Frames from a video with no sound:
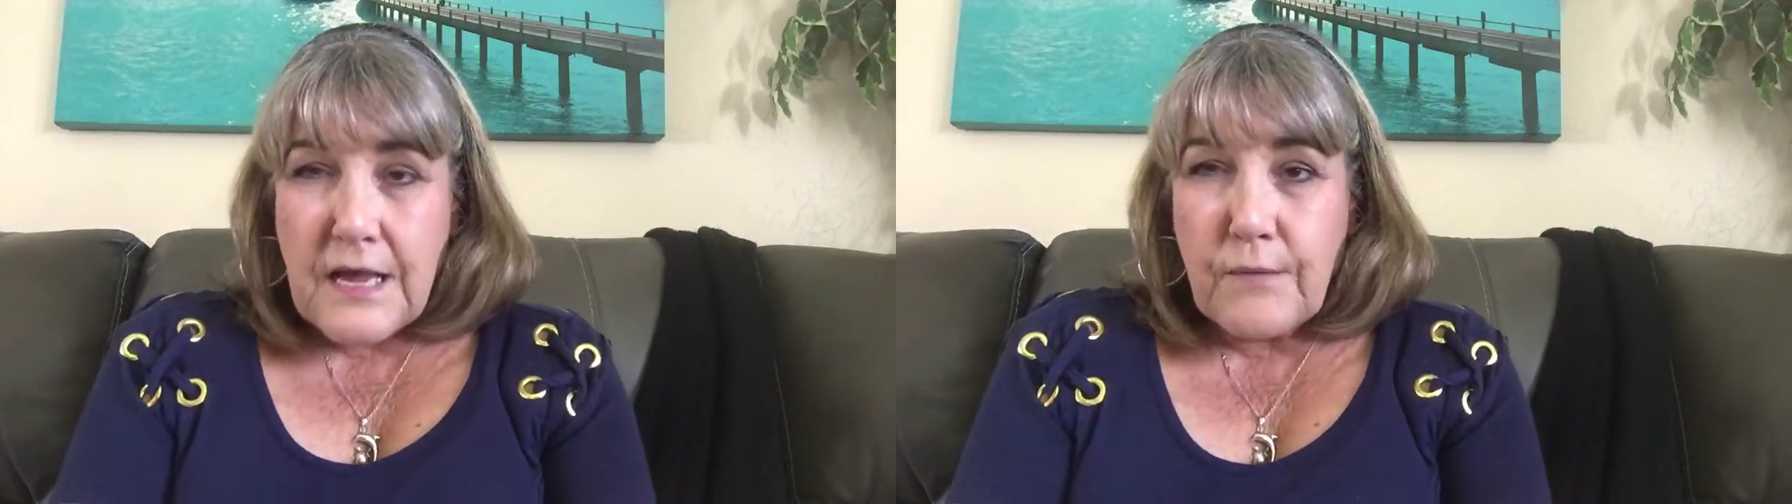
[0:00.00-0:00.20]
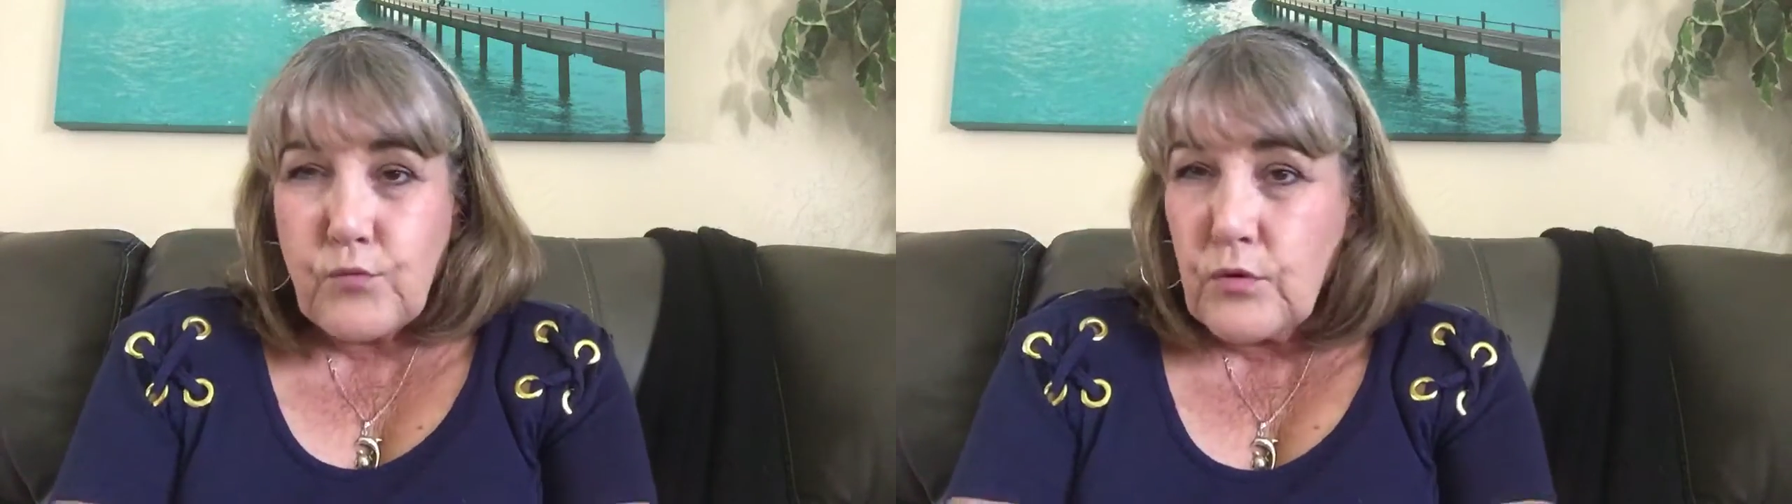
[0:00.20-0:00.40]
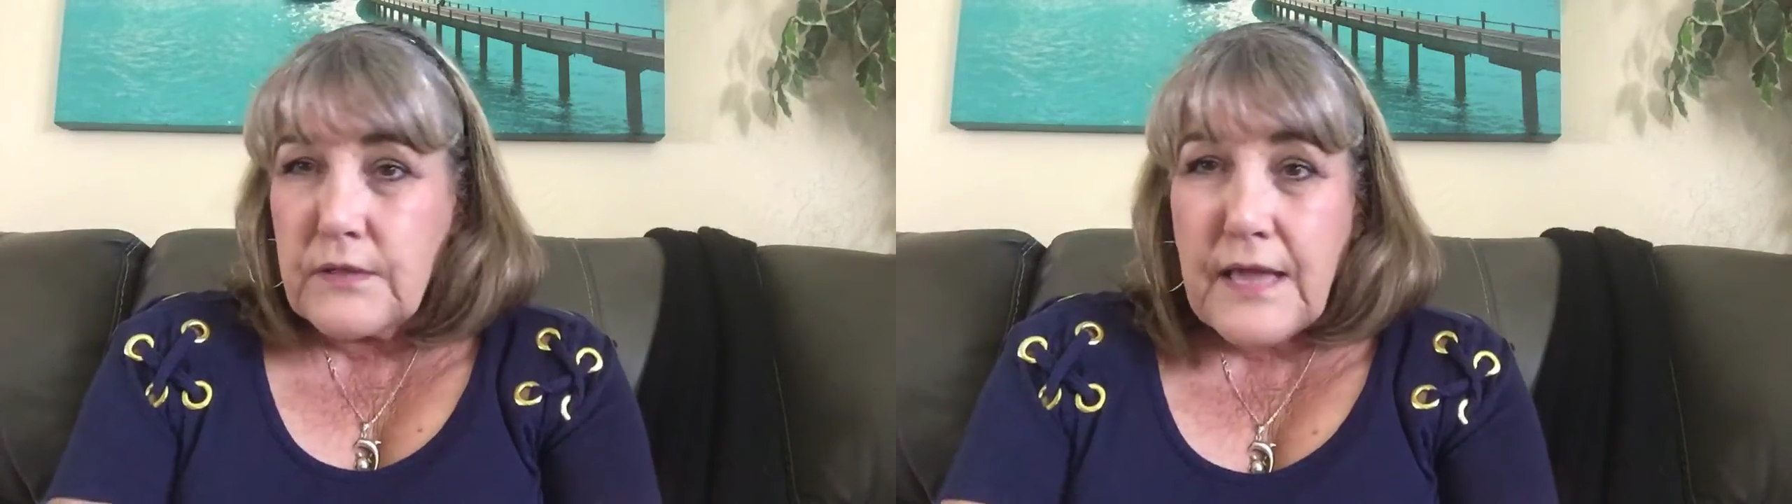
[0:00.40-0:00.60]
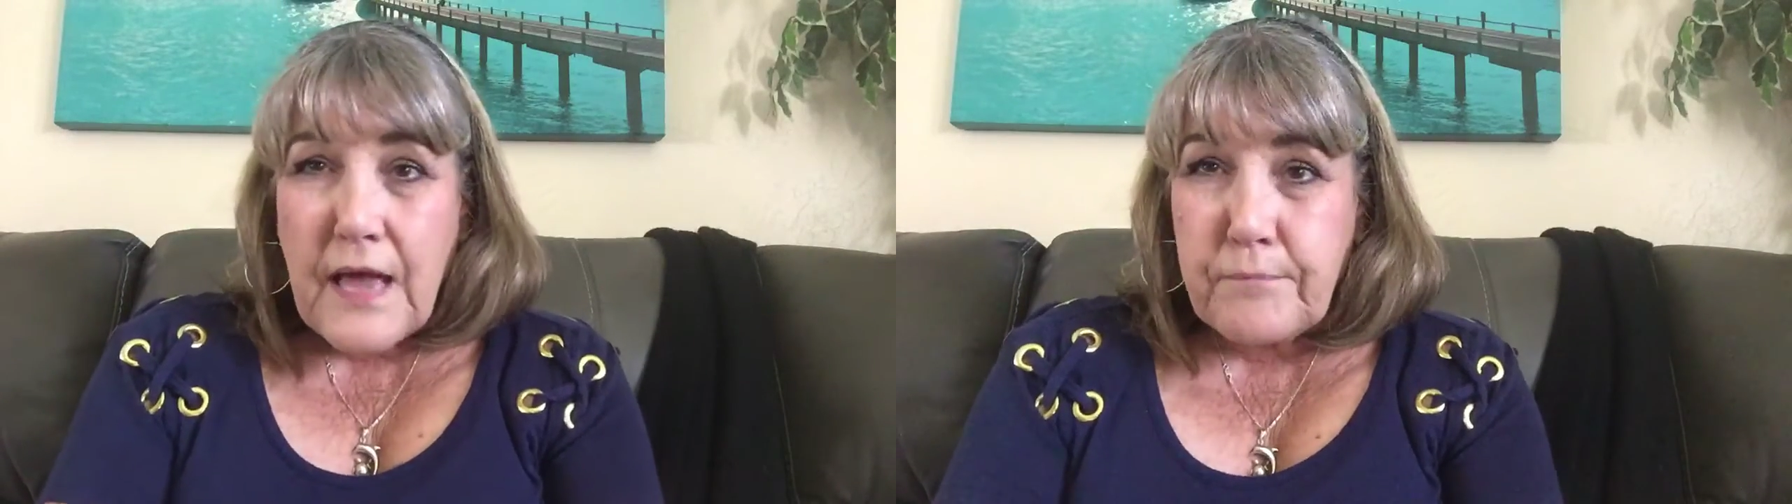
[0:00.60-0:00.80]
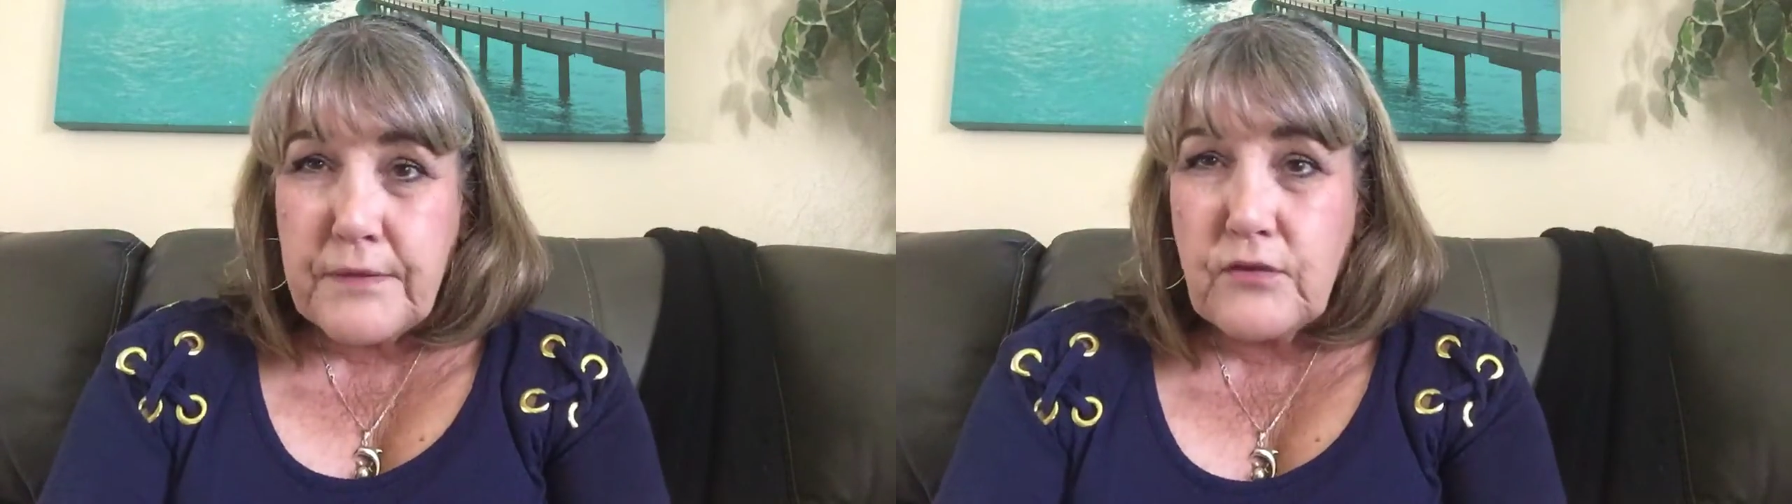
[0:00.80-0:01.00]
I'm really
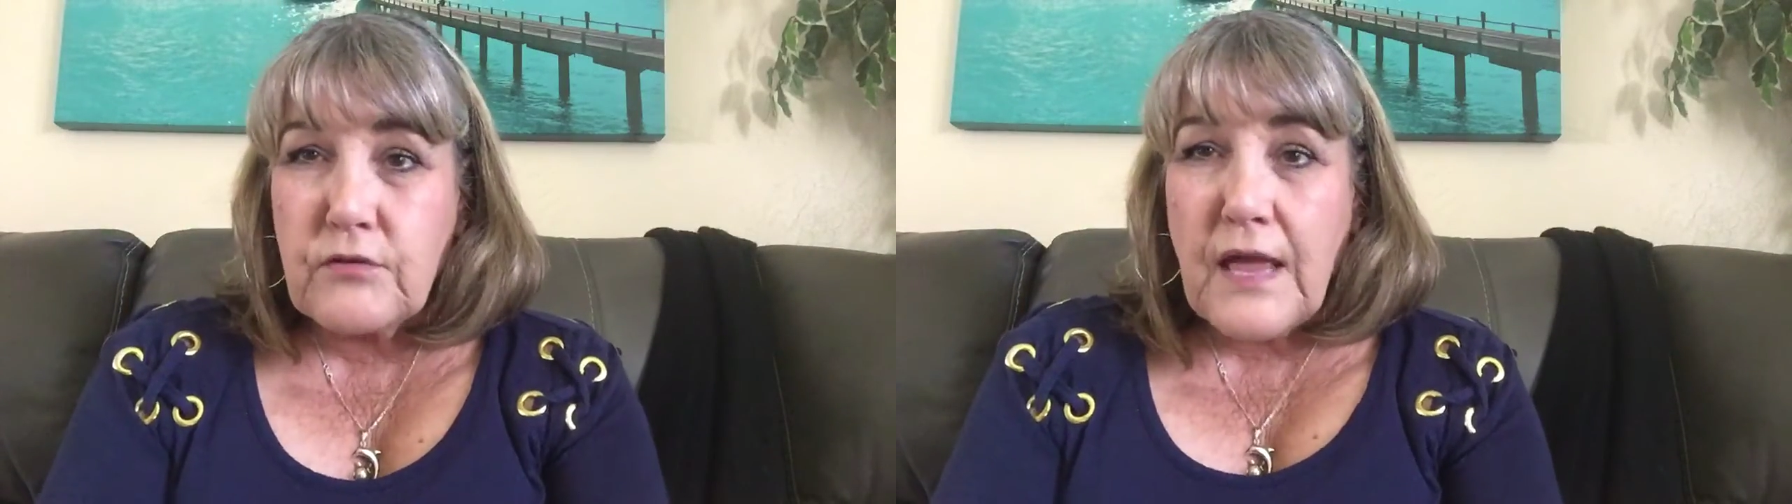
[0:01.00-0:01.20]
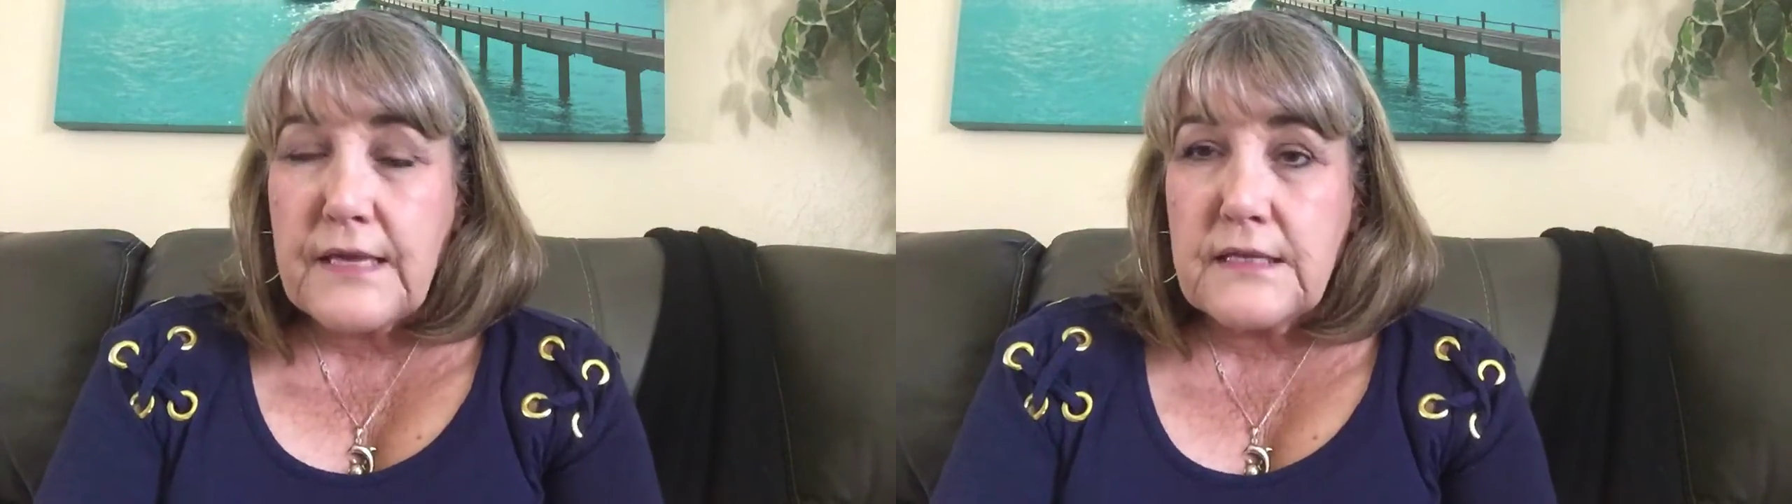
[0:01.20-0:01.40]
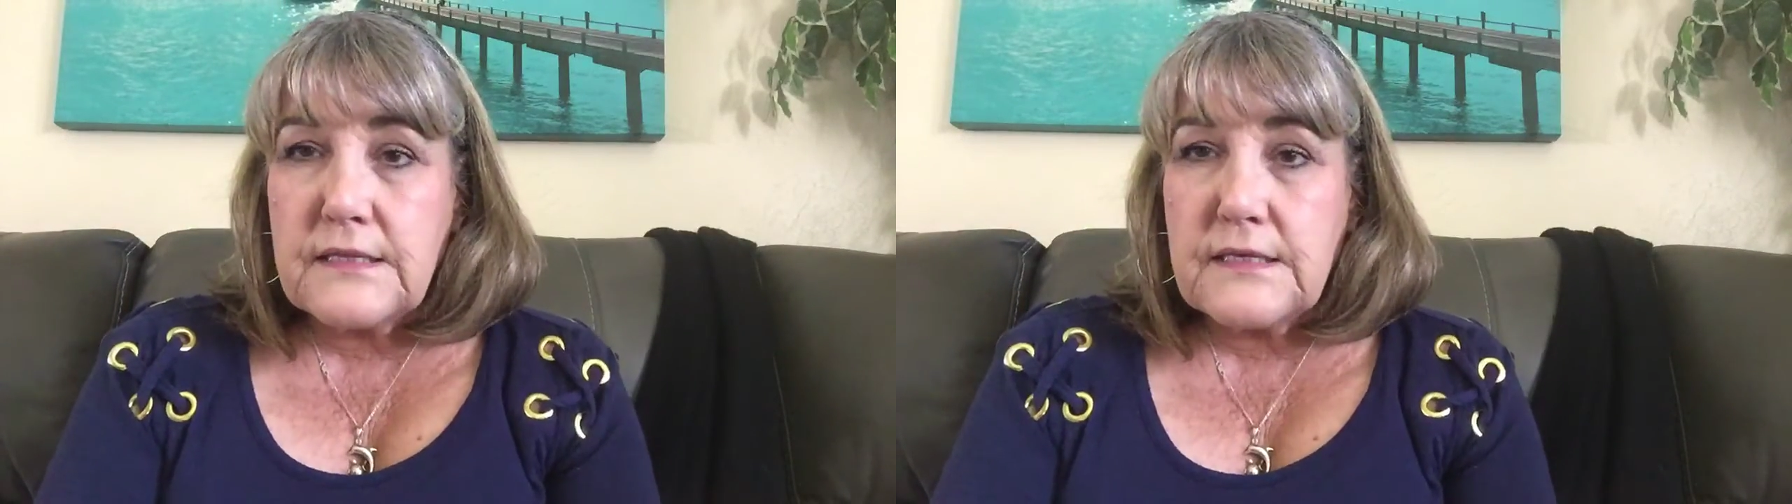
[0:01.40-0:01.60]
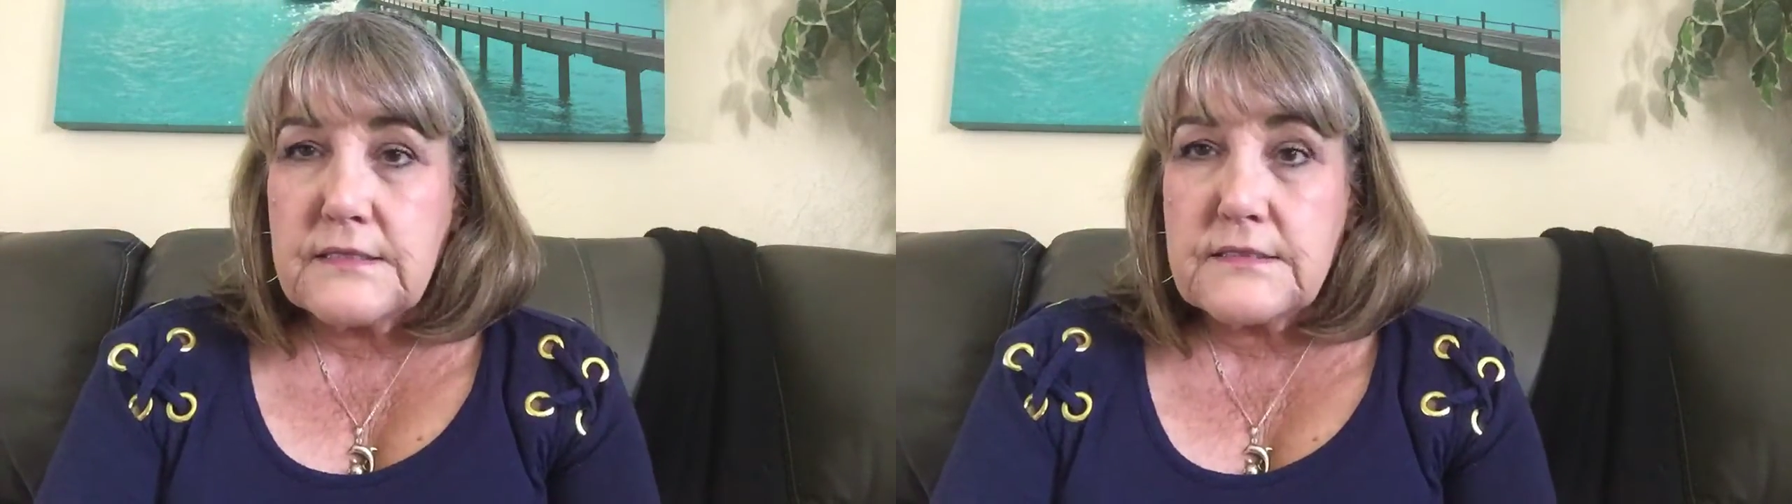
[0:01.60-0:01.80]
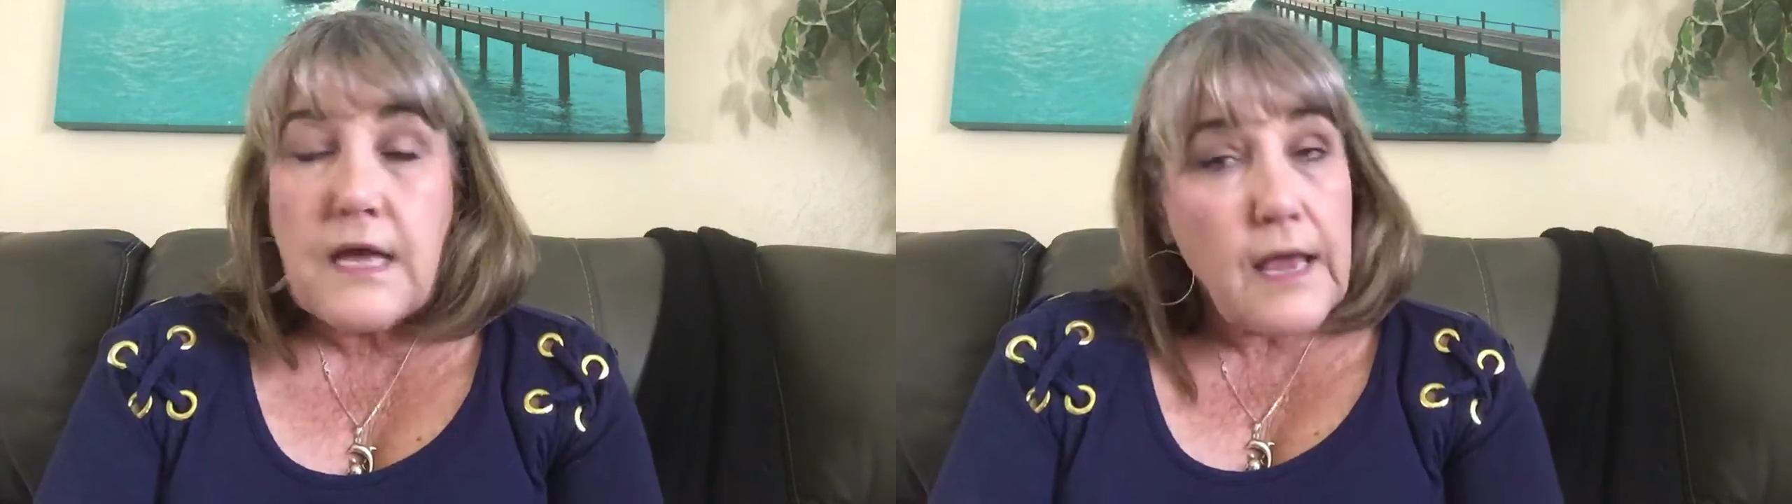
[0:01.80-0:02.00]
happy you're liking
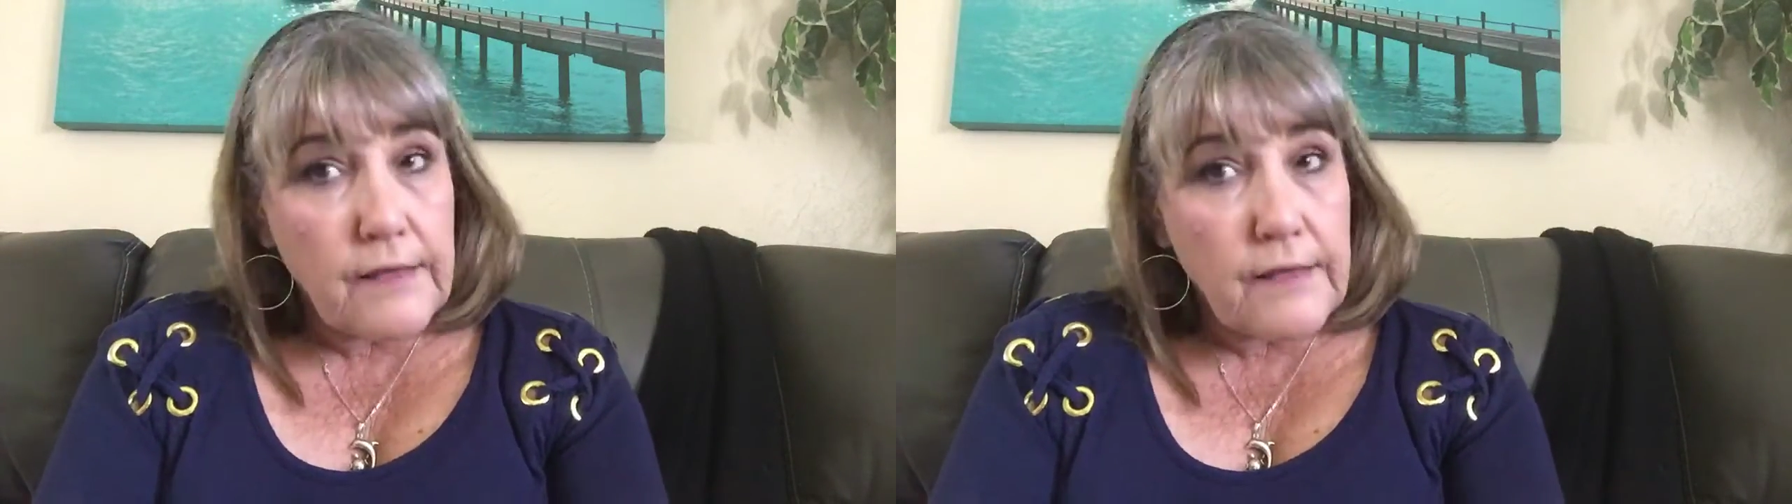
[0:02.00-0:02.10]
this,